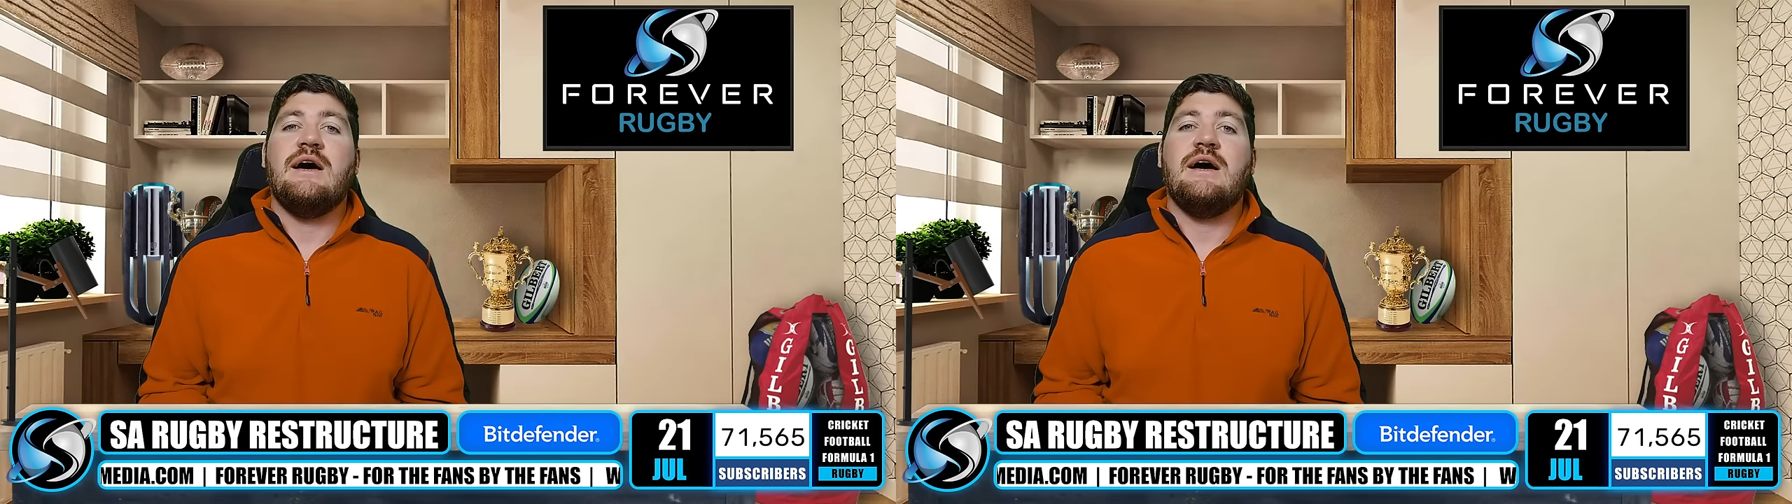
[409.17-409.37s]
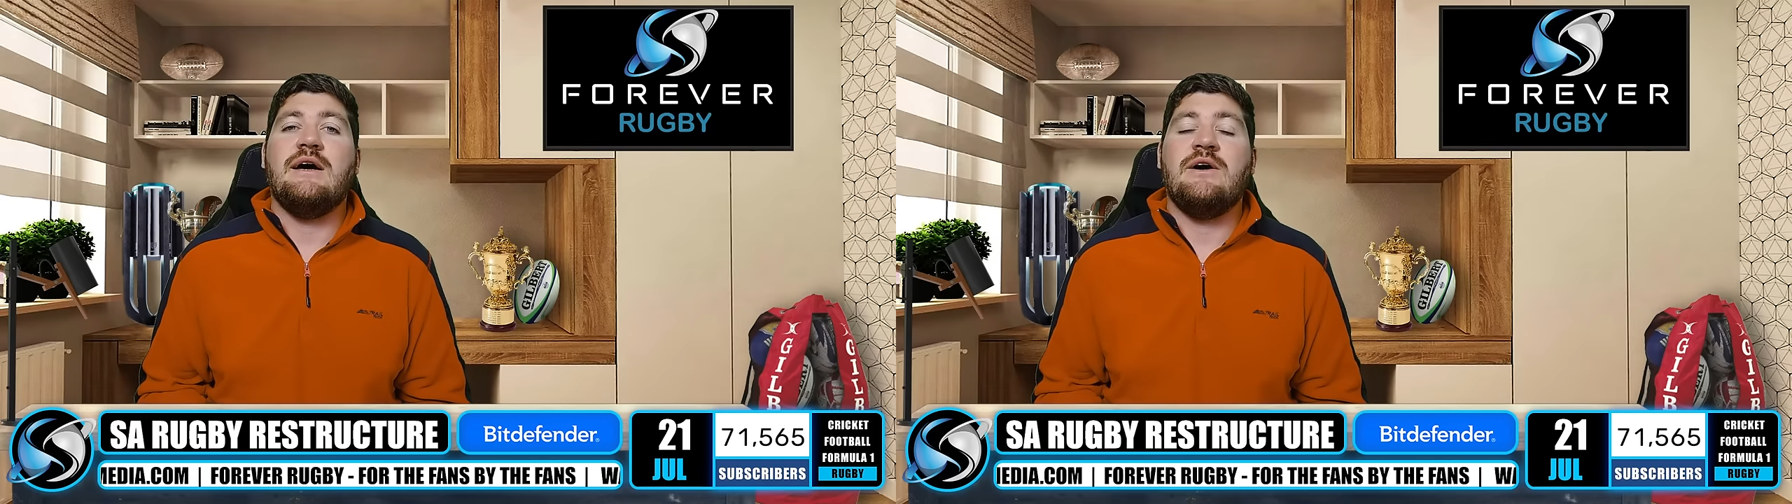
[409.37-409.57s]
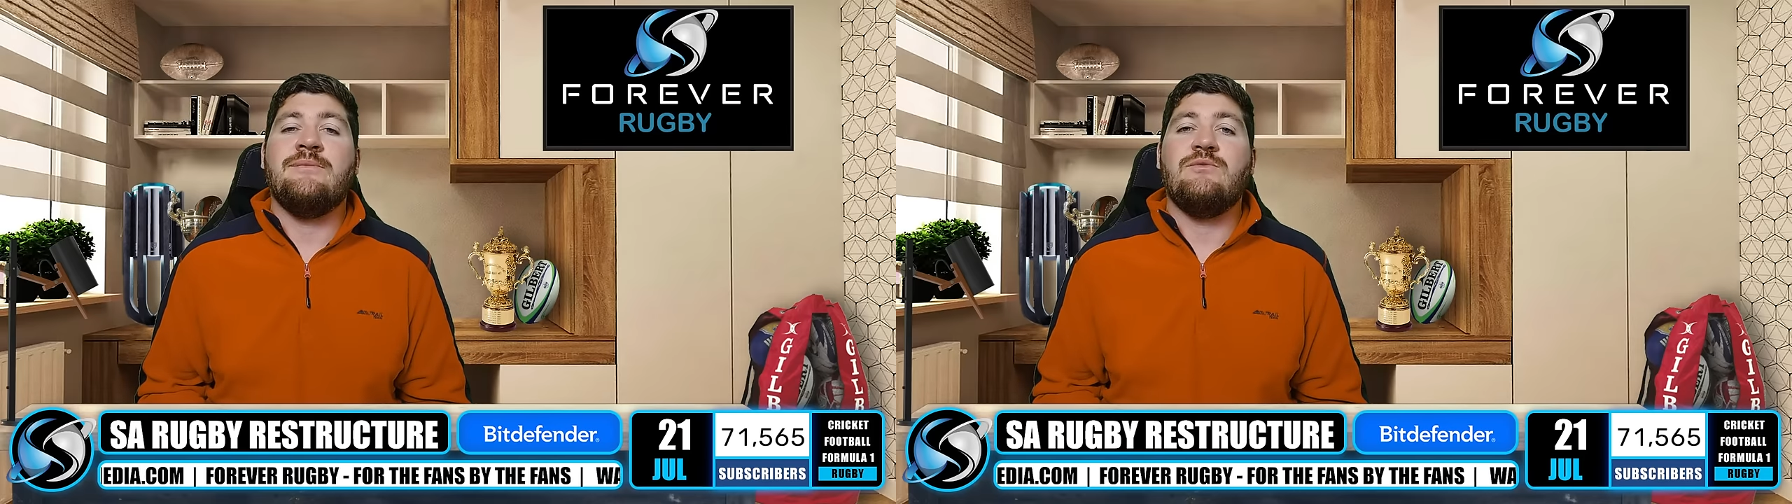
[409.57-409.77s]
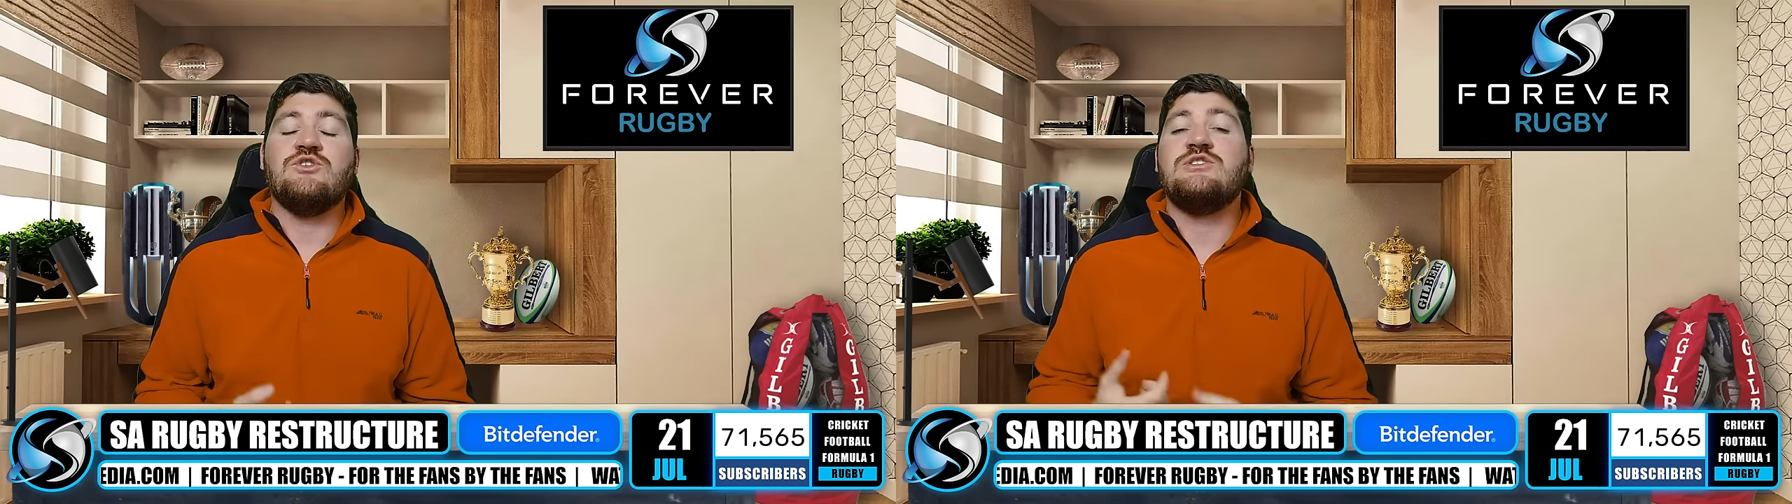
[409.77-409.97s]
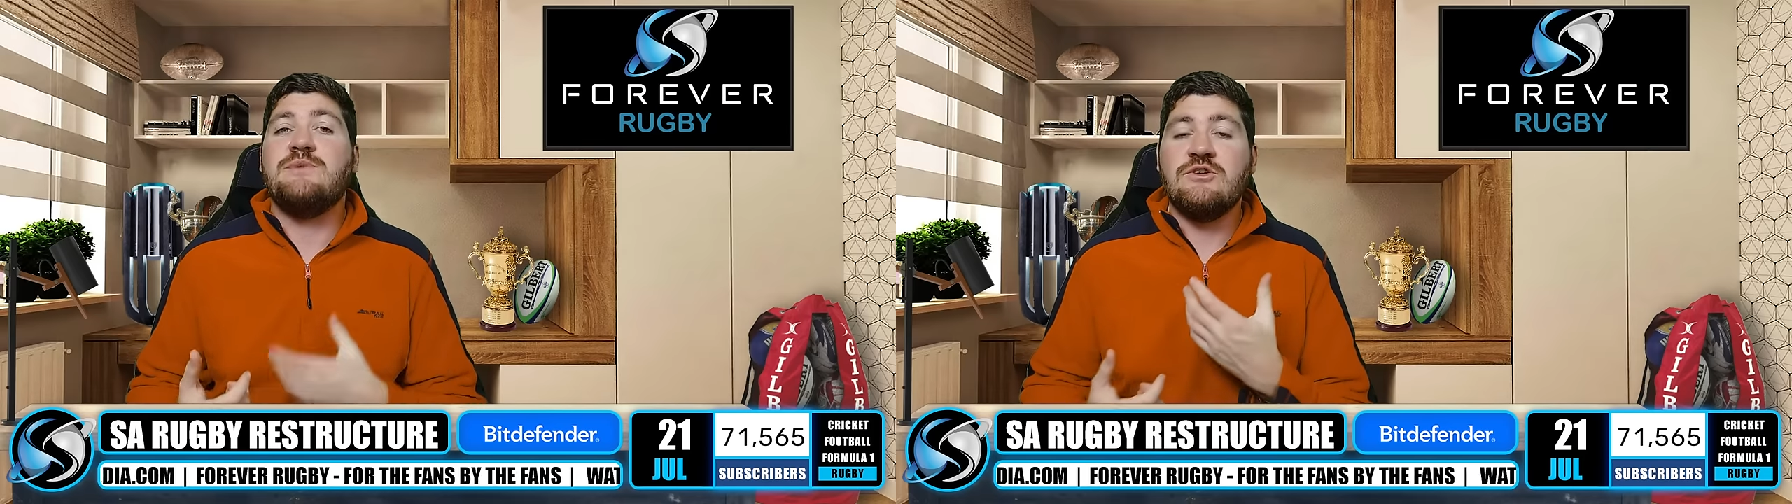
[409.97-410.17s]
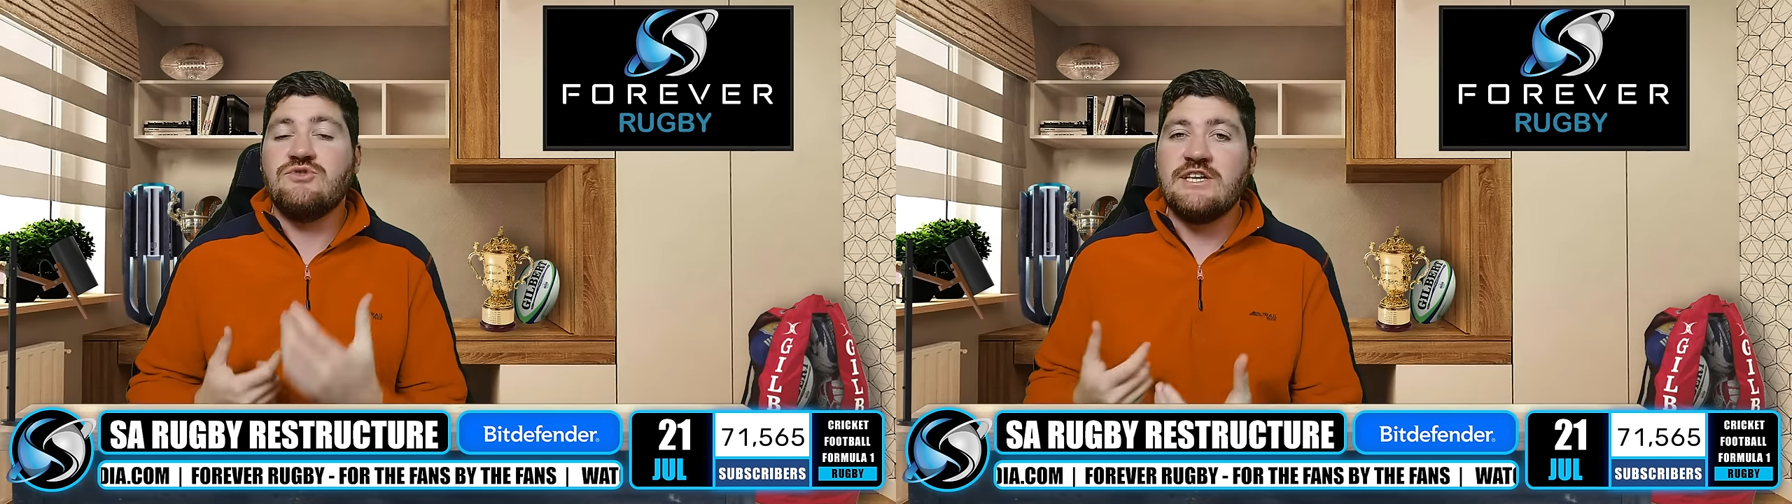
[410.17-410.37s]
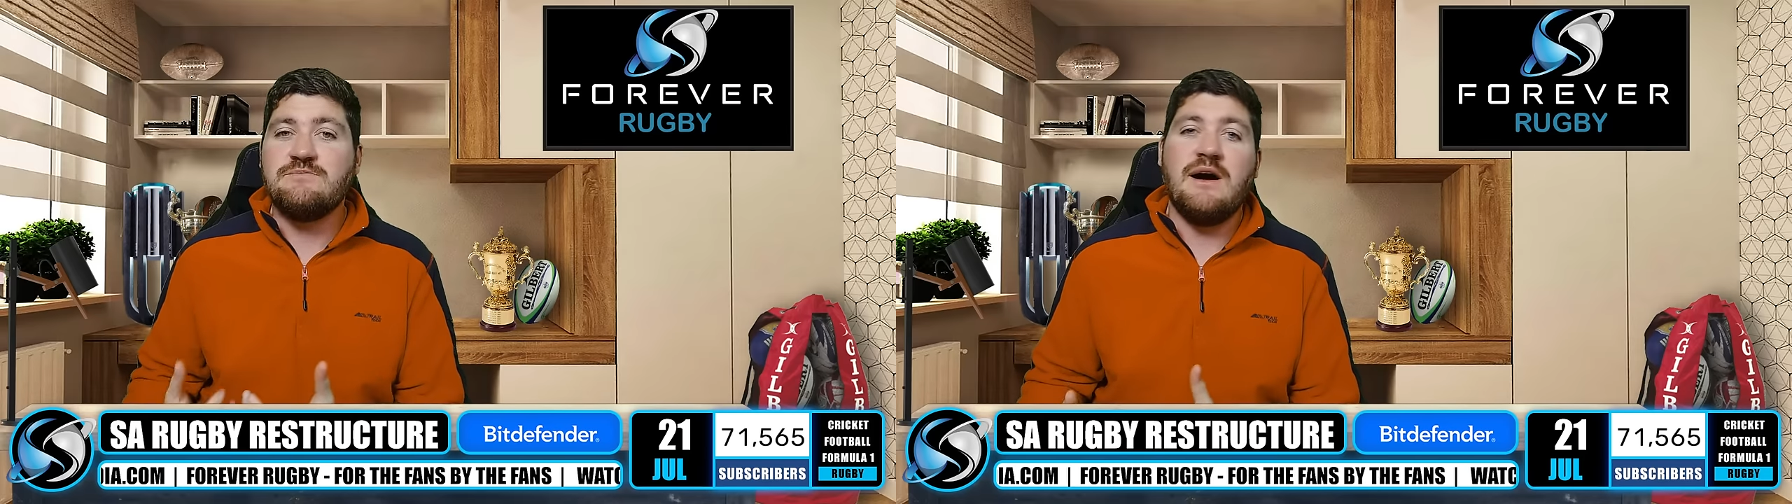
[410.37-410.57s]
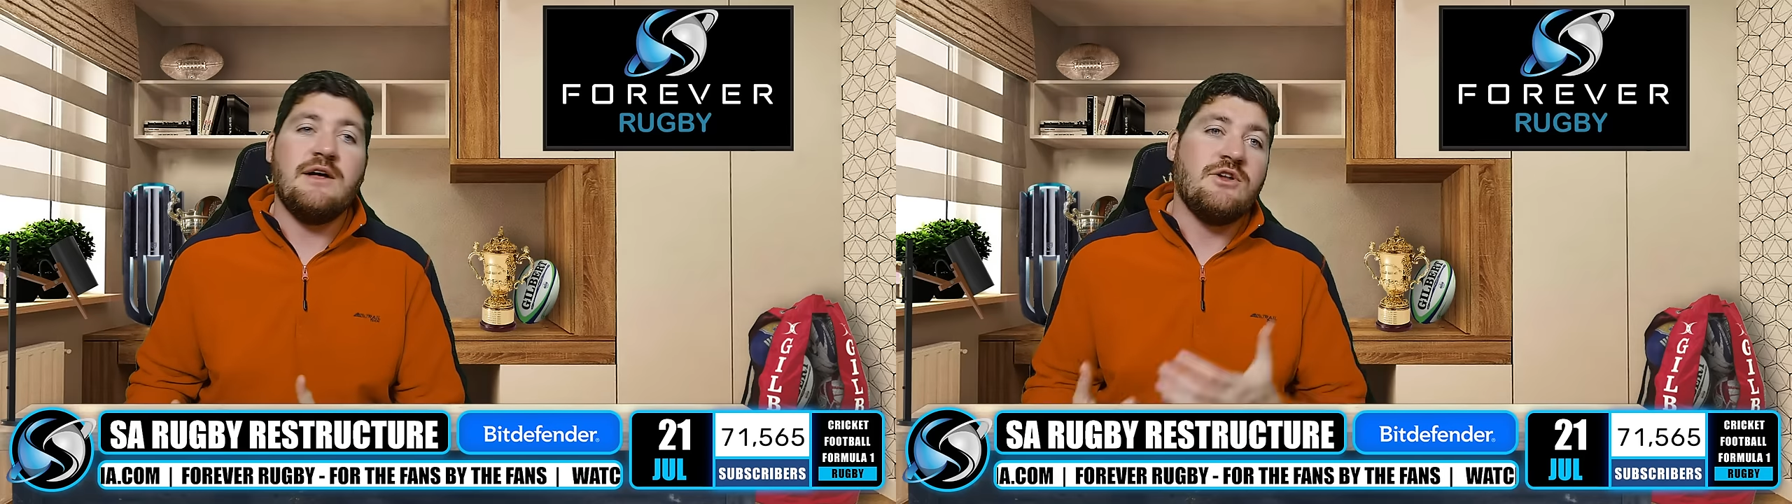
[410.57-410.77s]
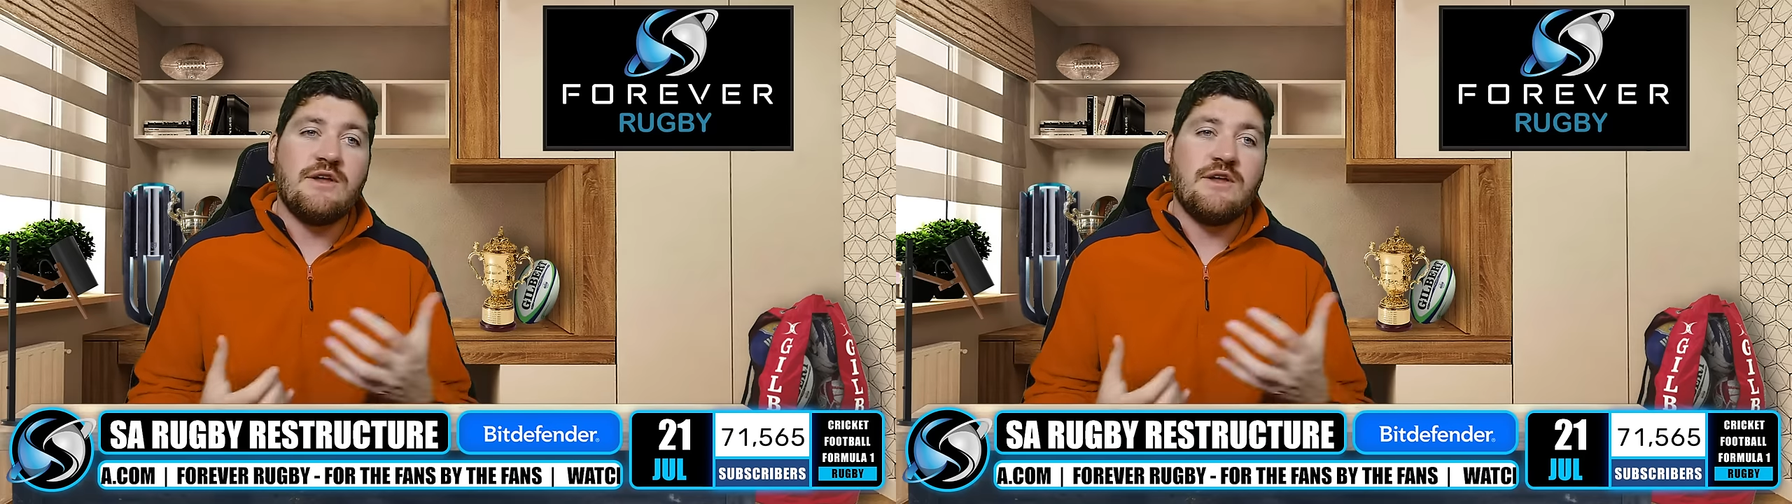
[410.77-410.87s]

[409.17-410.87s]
um, which has been addressed by you know